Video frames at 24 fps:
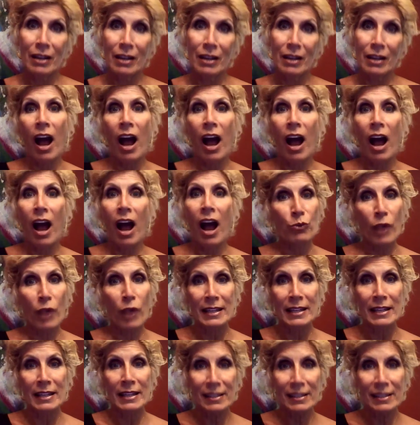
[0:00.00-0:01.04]
either
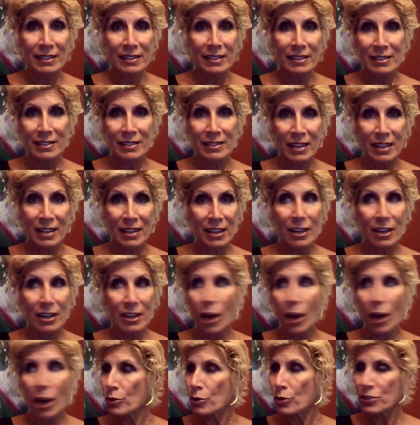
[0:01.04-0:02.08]
right next to the
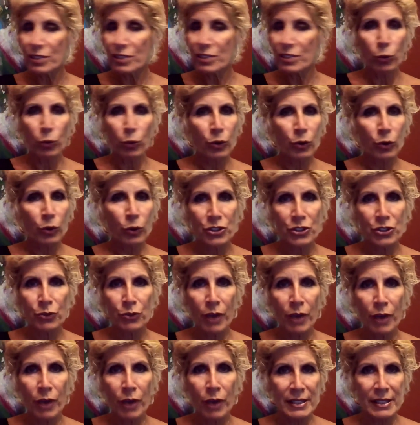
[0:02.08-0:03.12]
CEO or somewhere else
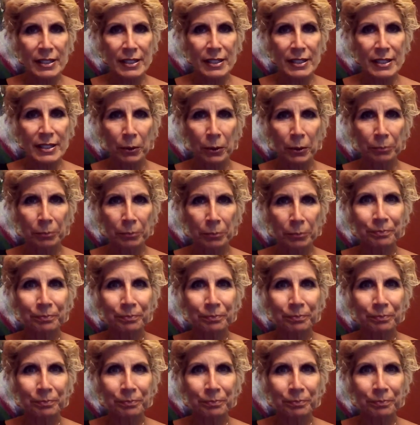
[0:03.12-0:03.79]
around the table,